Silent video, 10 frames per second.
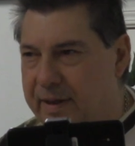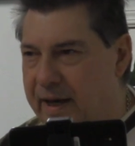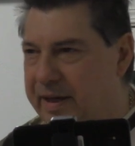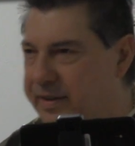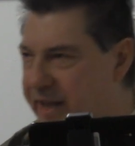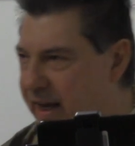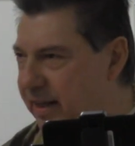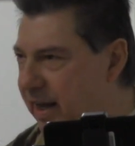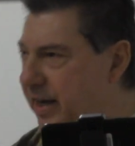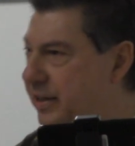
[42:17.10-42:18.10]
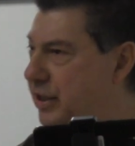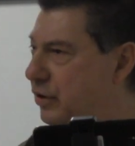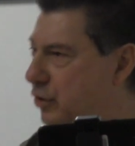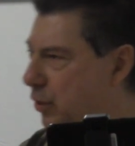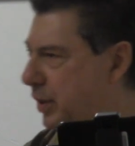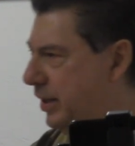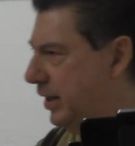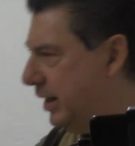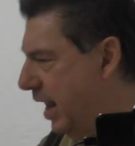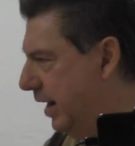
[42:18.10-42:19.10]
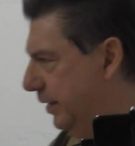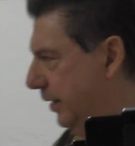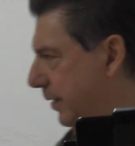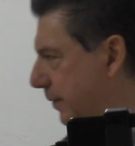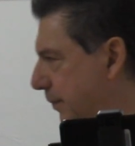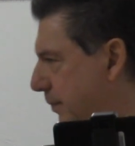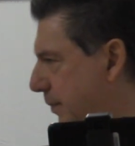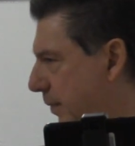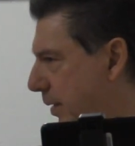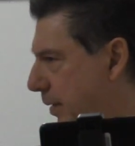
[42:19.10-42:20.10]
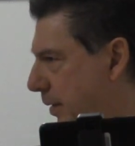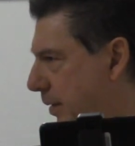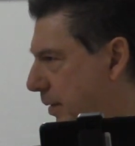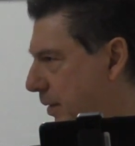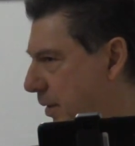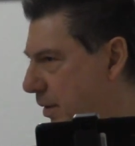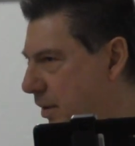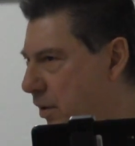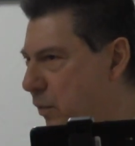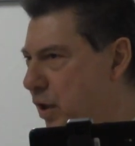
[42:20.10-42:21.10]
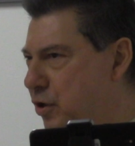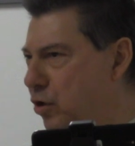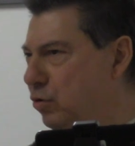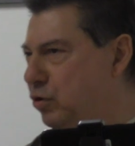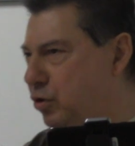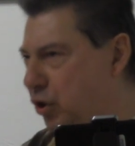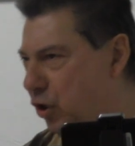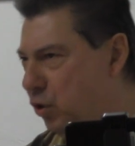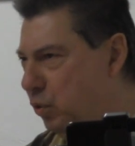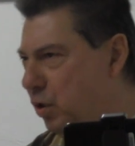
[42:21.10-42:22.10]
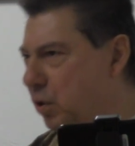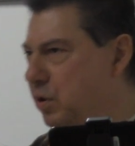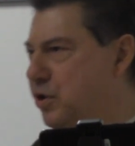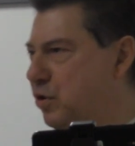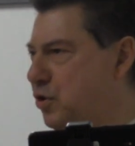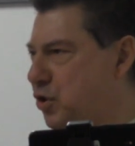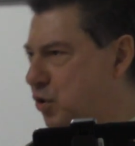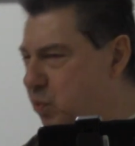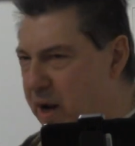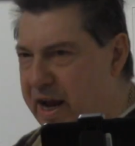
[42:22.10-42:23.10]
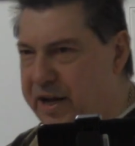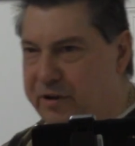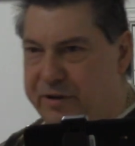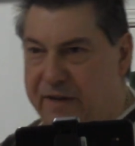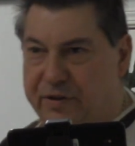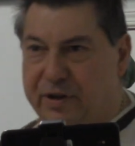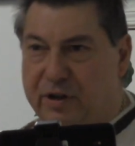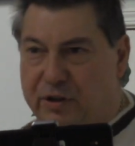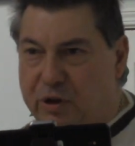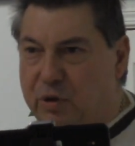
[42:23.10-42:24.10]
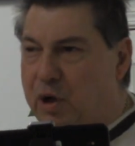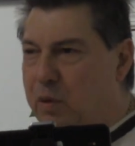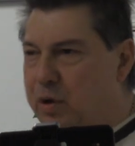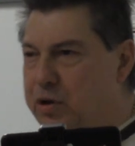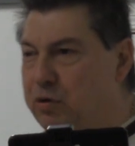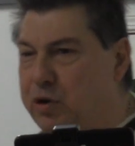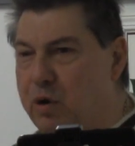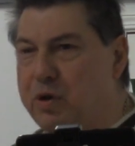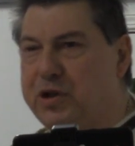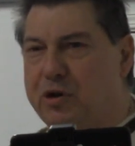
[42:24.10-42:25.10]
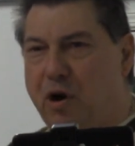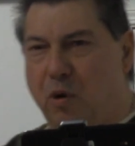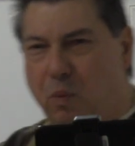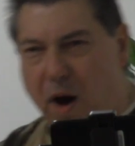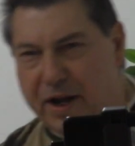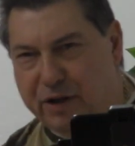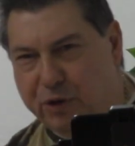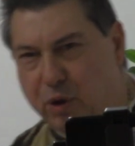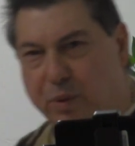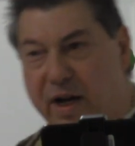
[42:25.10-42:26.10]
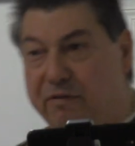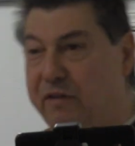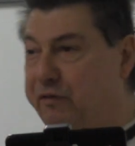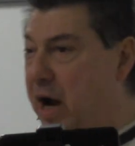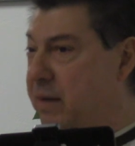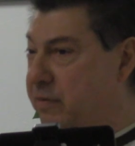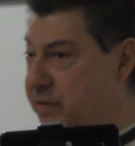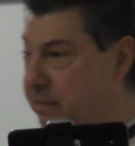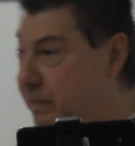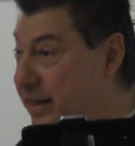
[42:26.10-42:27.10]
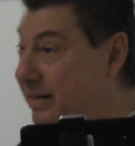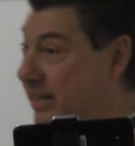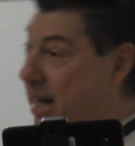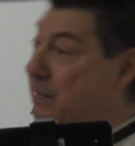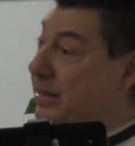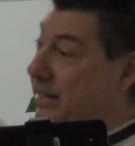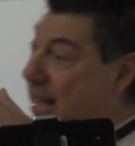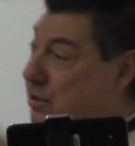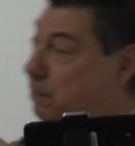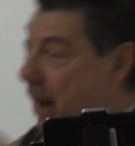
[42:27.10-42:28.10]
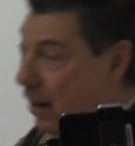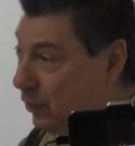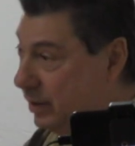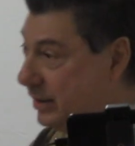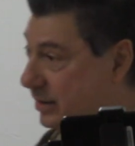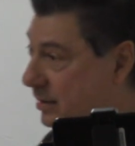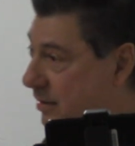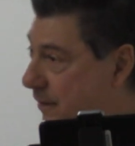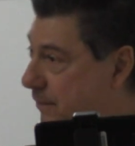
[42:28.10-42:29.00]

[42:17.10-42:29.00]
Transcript: And a day later, you're doing it again. When you do what you swear you're never going to do, when you do what you don't want to do with every fiber of your being, damn it, that's powerless.